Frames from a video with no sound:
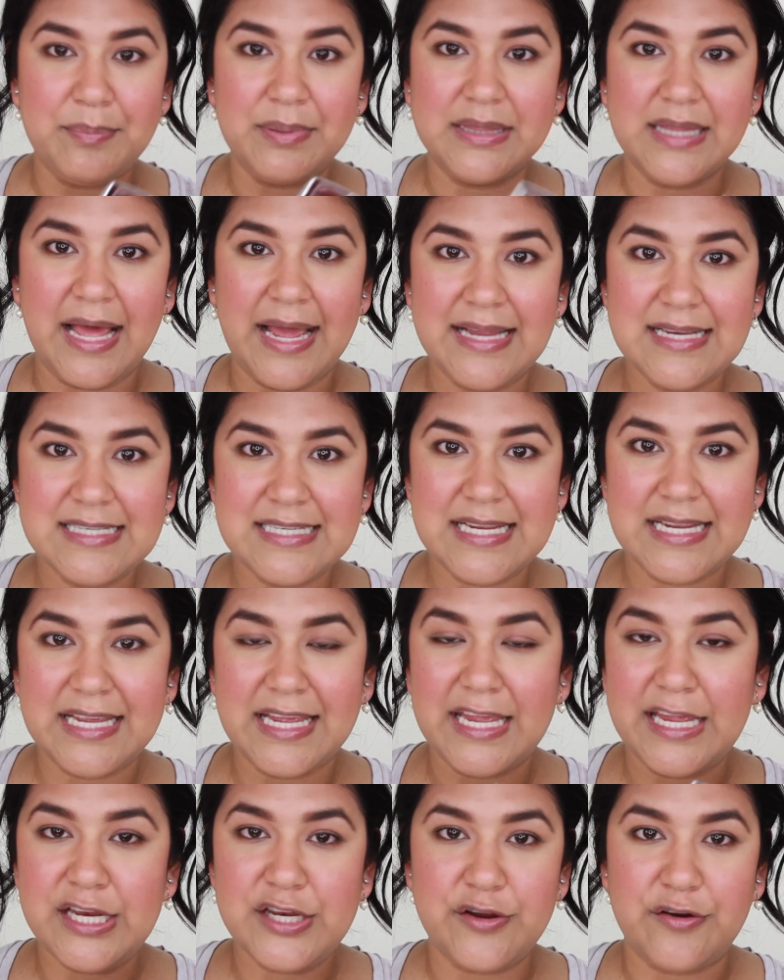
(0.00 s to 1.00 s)
blinding
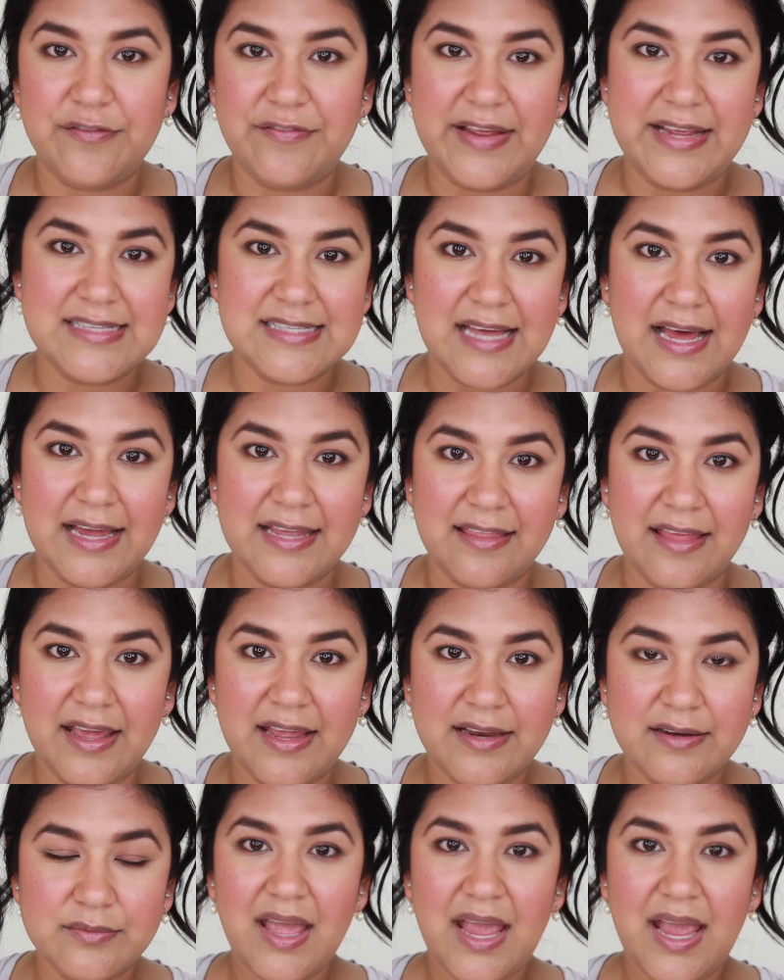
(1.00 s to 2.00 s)
in your face
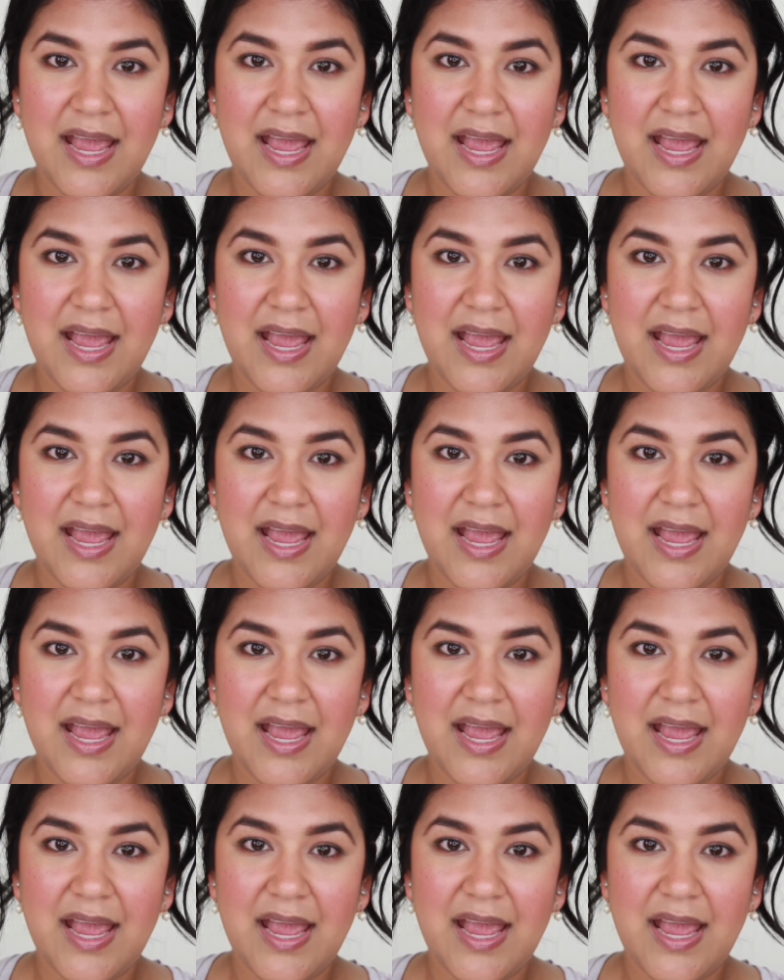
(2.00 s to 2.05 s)
highlight.